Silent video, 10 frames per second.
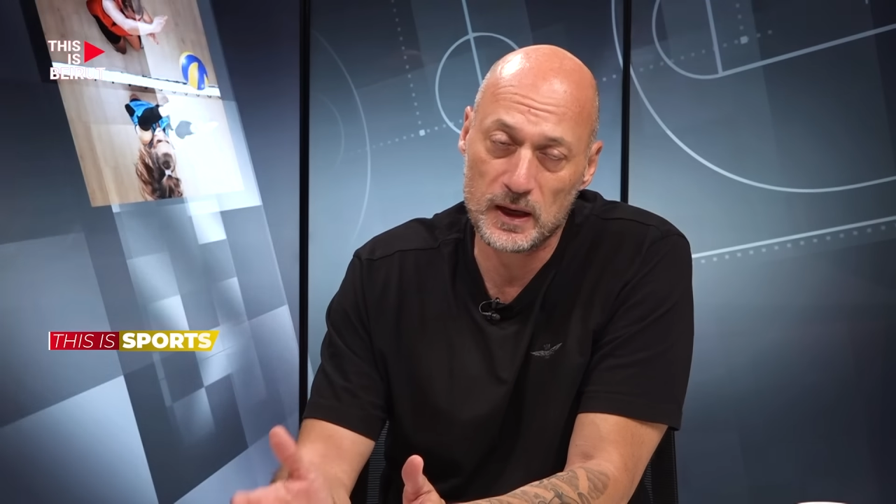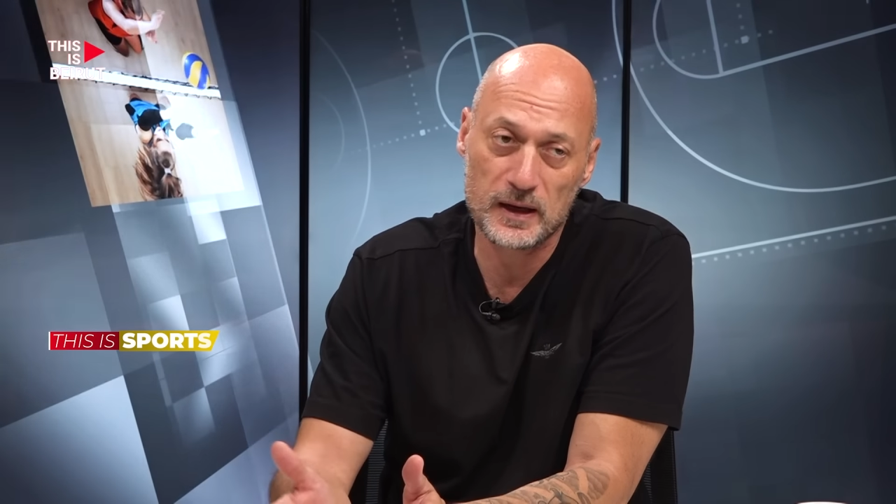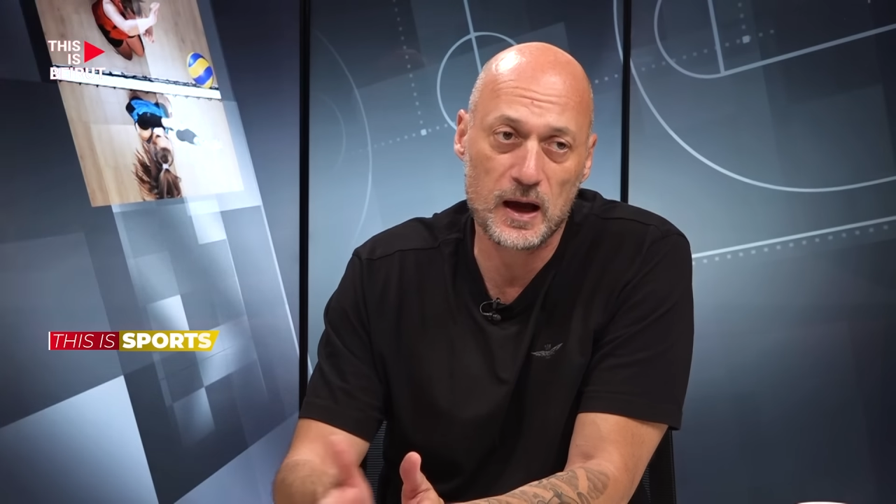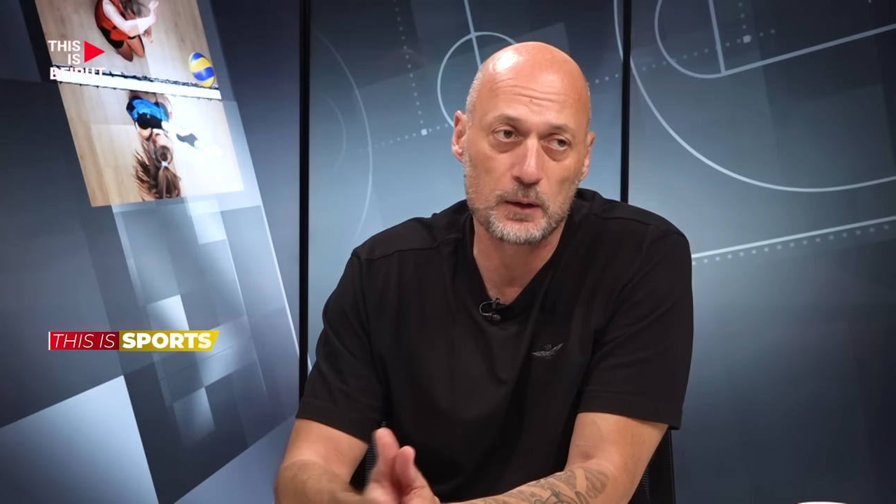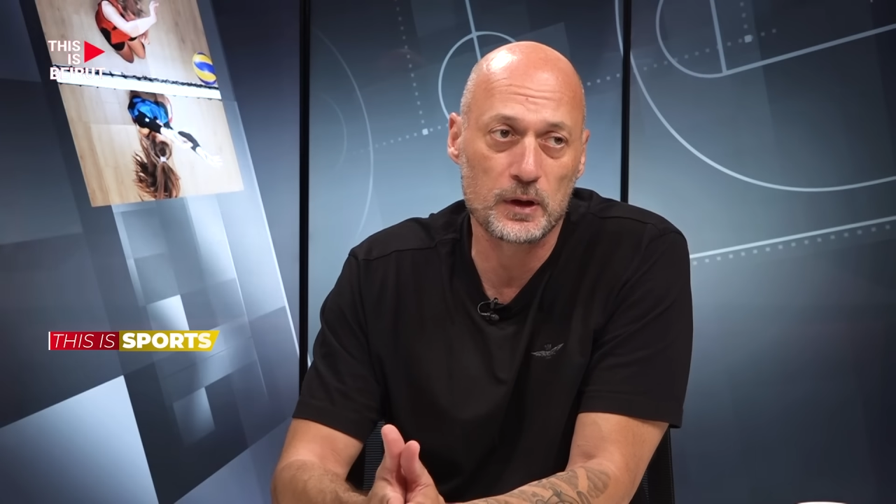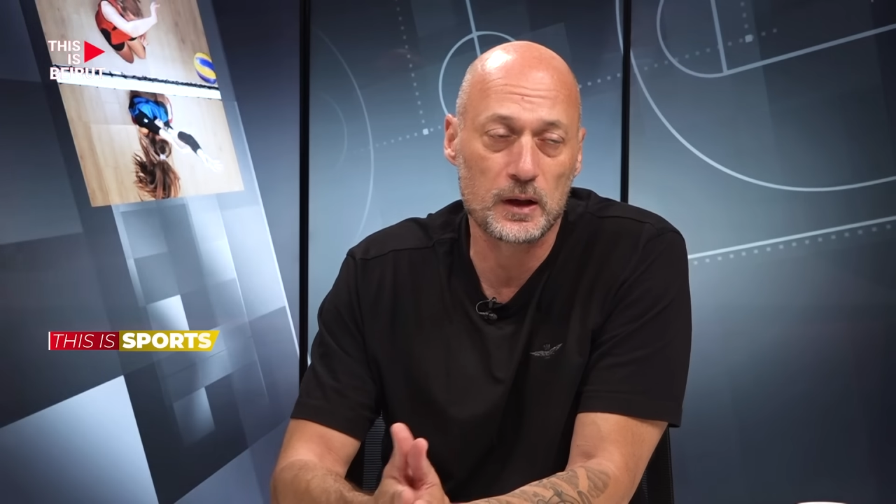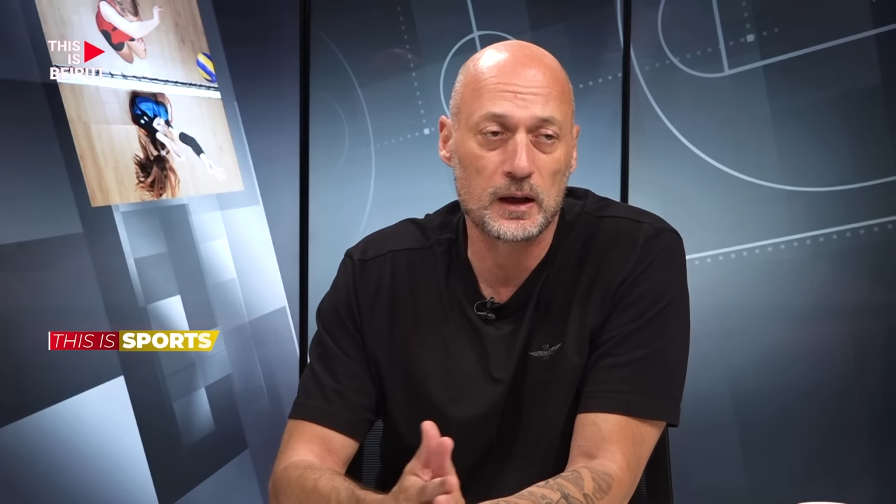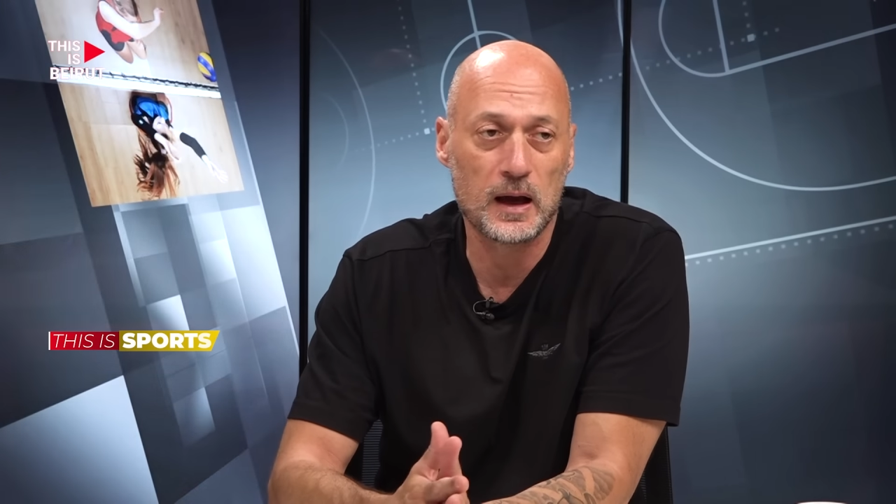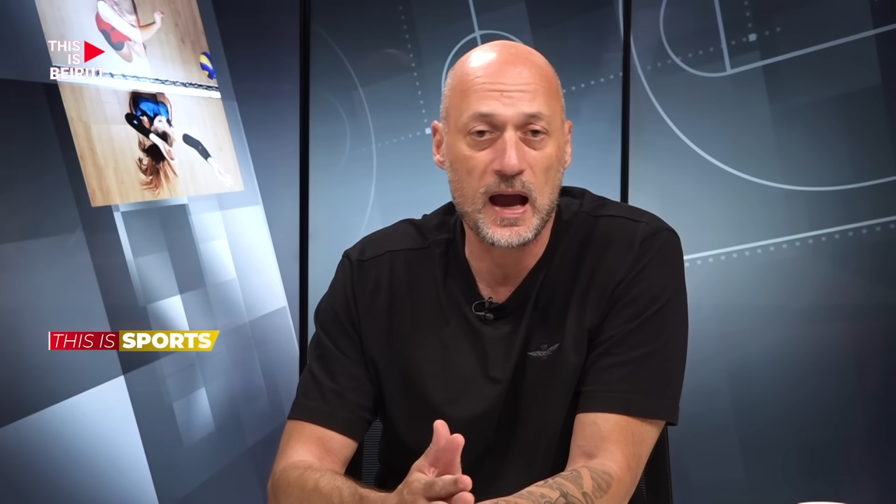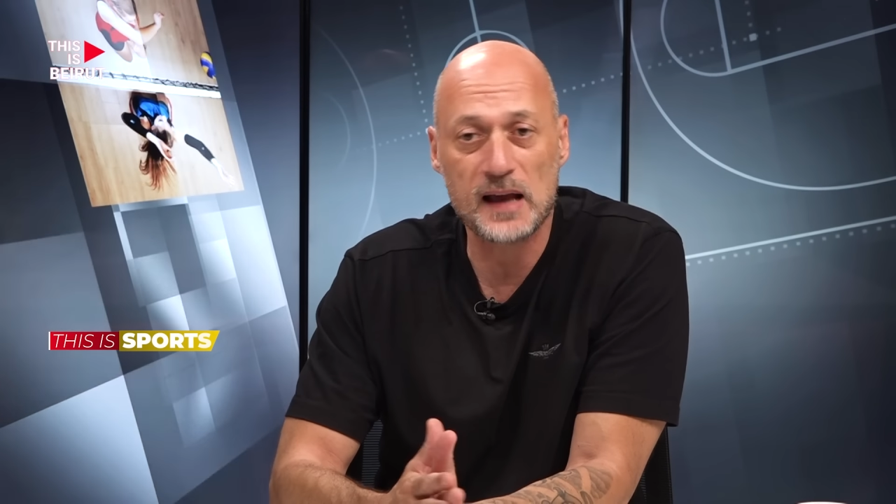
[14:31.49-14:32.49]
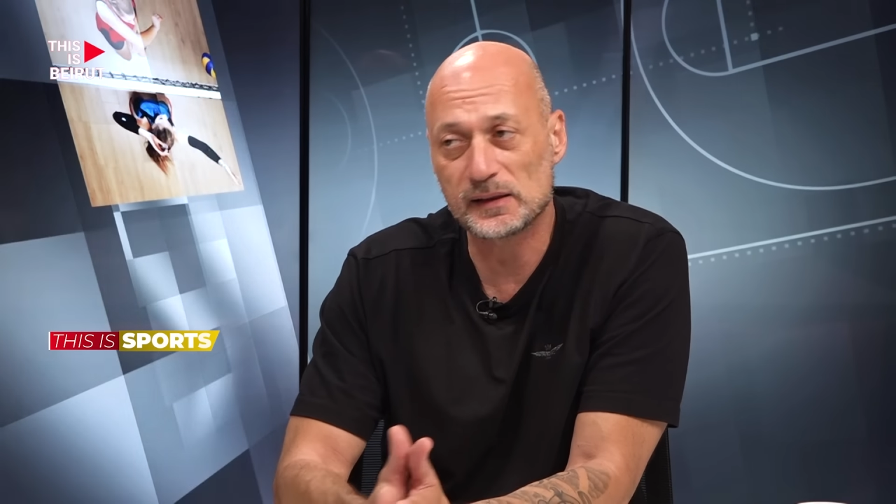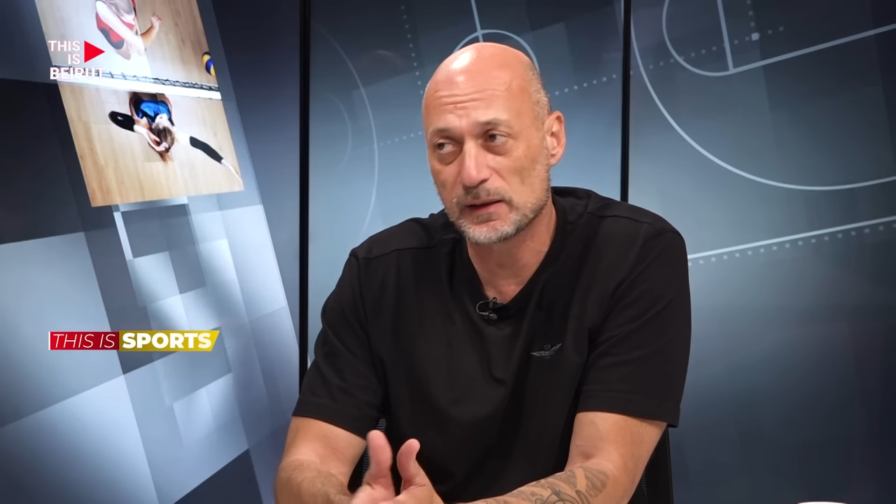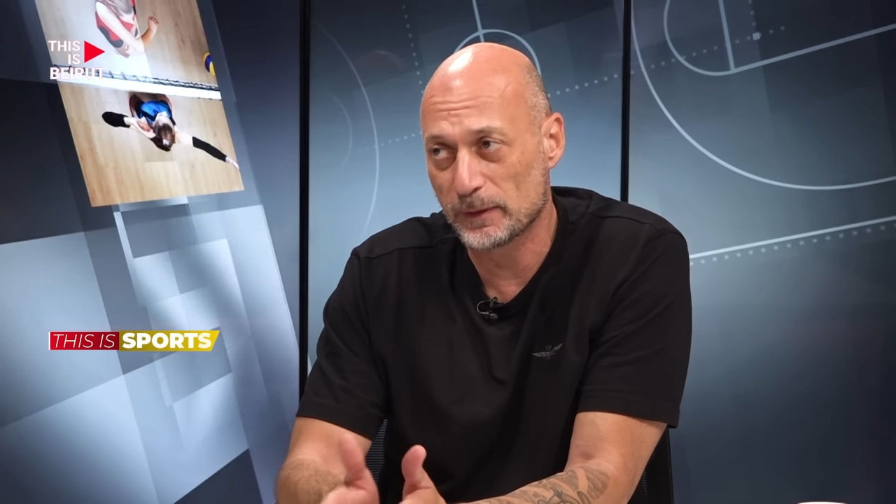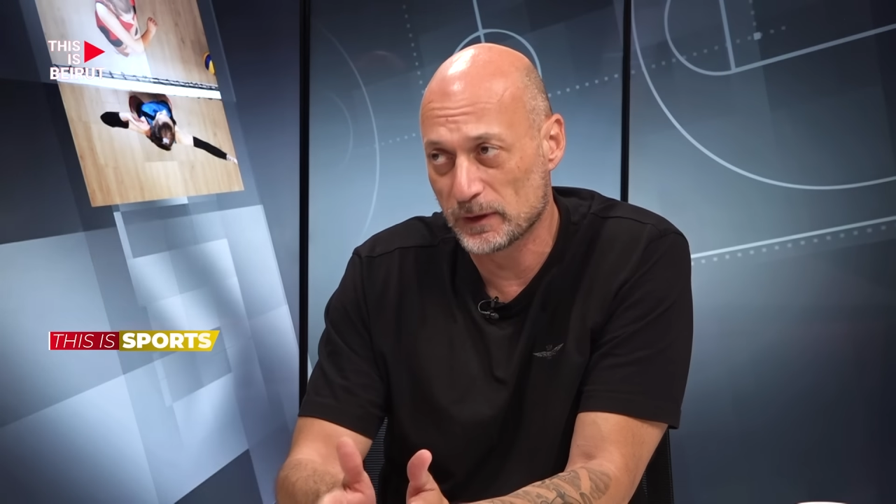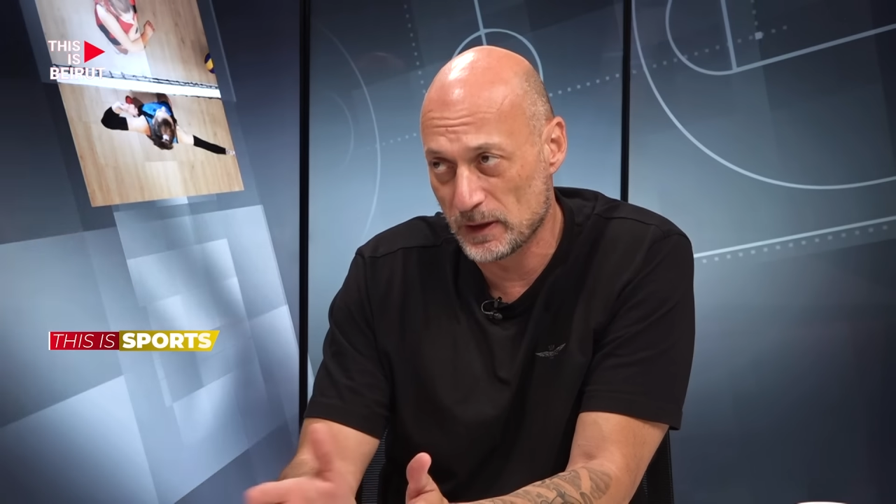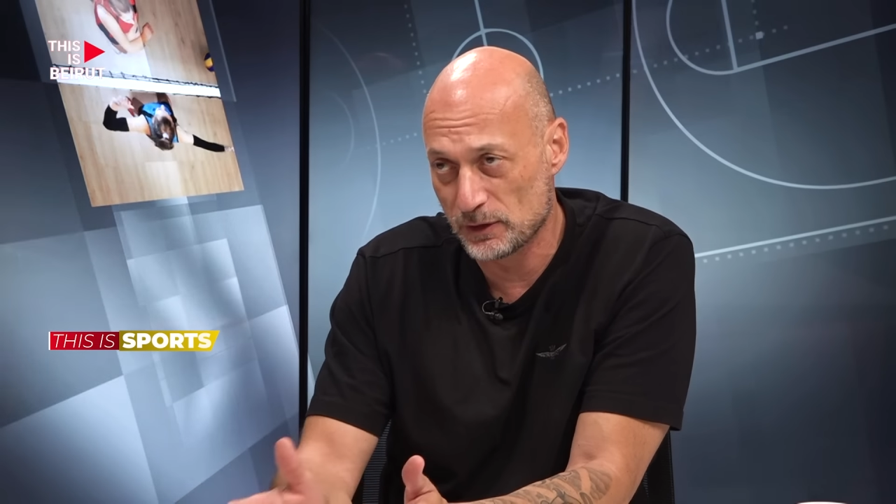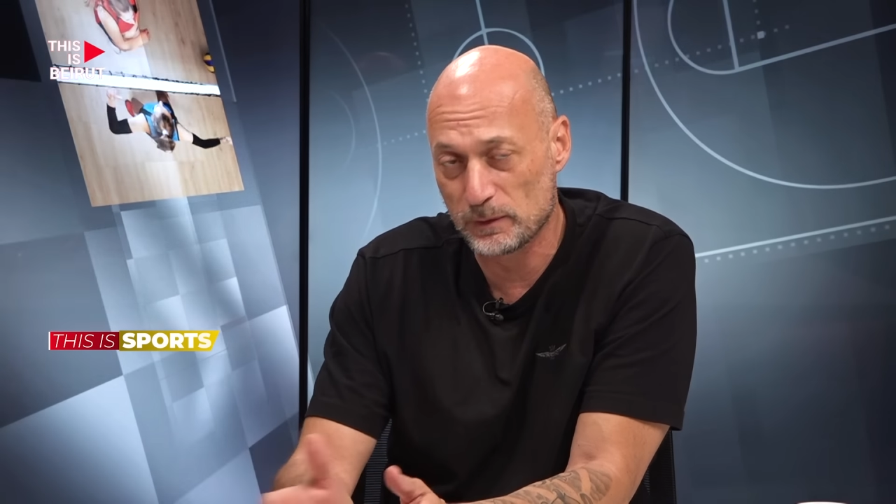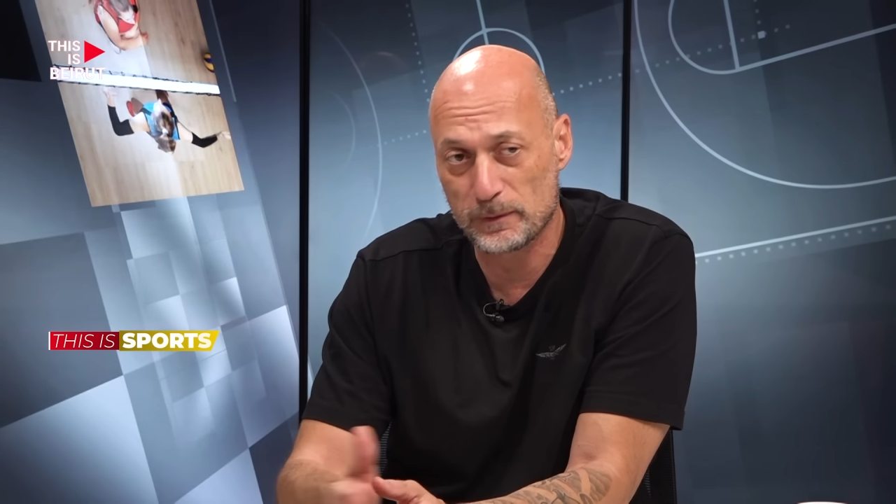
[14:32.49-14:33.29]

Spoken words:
and I will ask the Federation